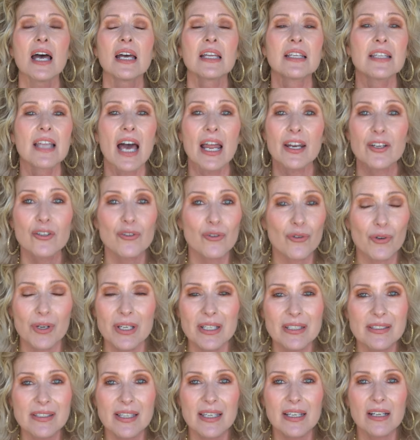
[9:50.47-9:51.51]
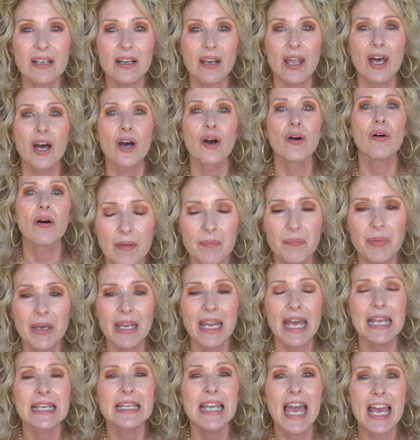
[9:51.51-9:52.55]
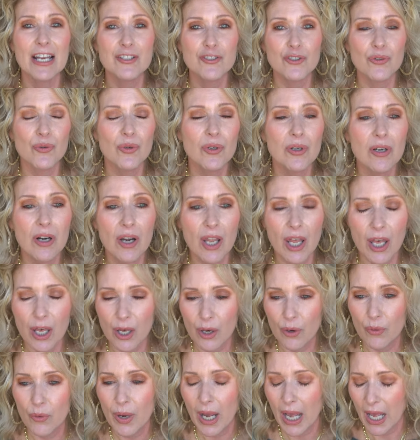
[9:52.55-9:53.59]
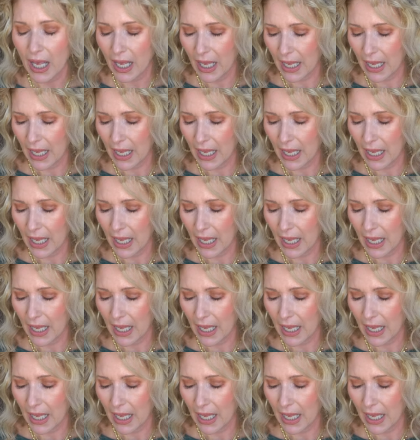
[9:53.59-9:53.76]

not a greasy glow, but a natural glow,